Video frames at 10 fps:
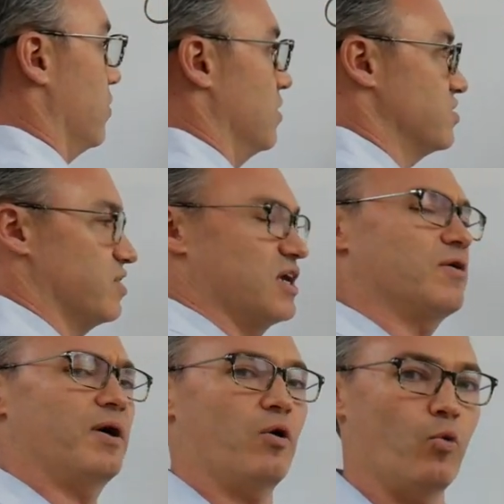let's think
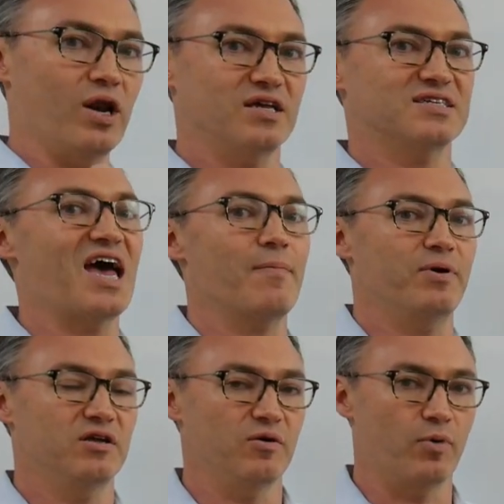about what has
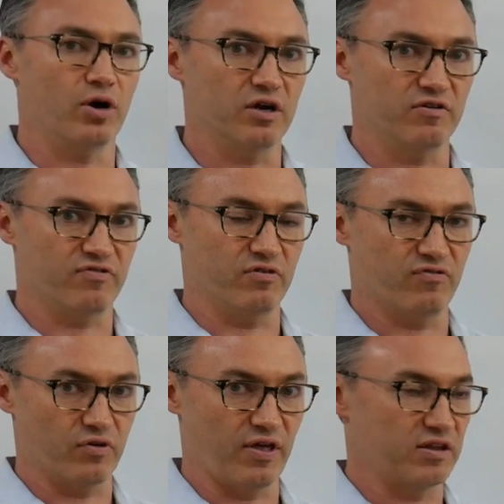happened in the market
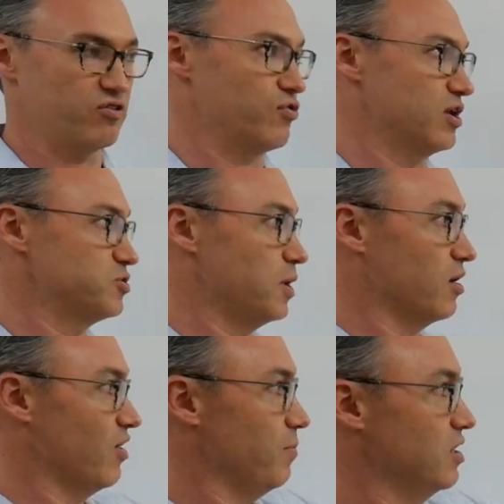for that to
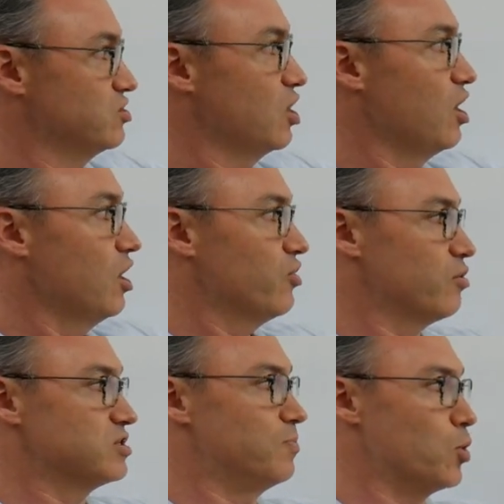transpire. That means
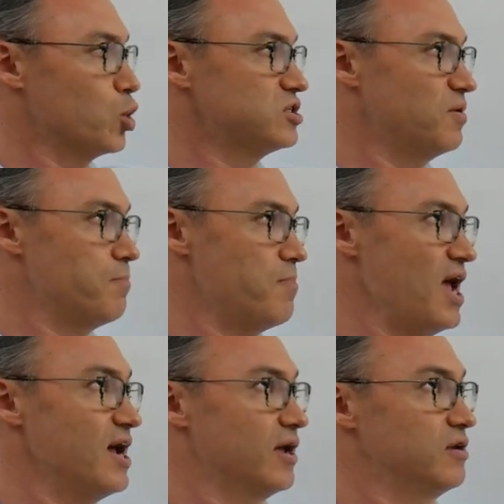there is more
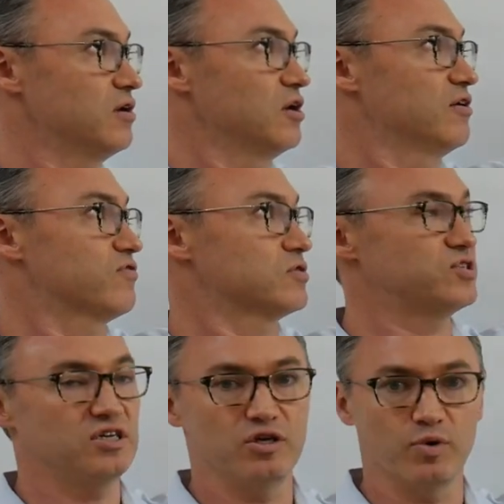demand for
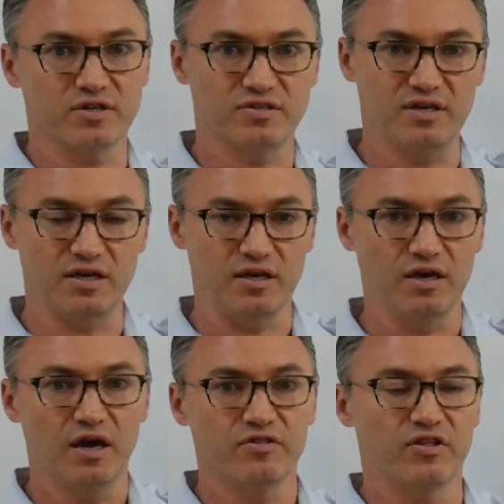
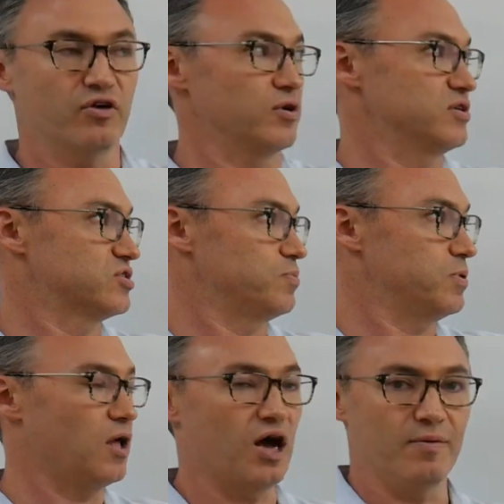CUSD than there is
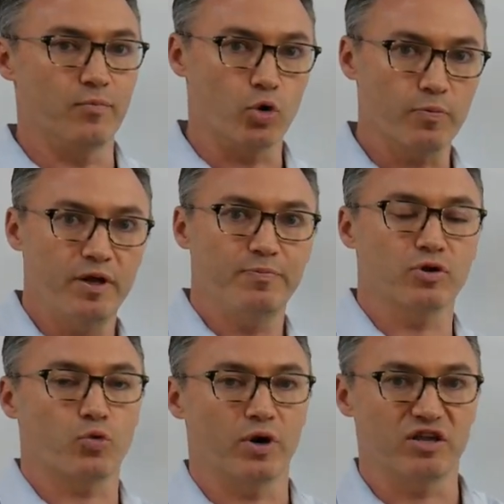supply. More
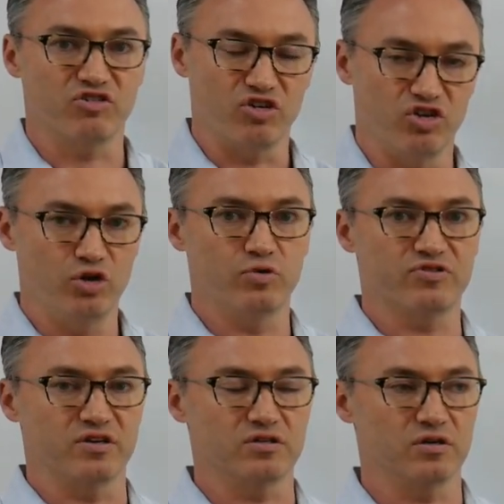people are wanting to
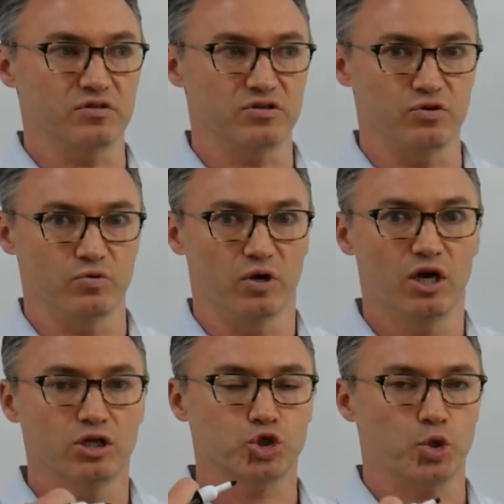use it, to
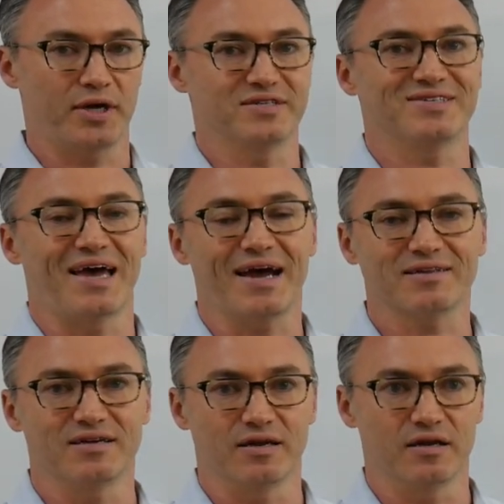
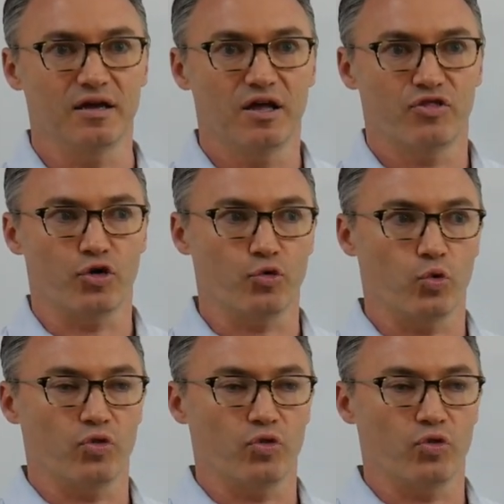transact in it. There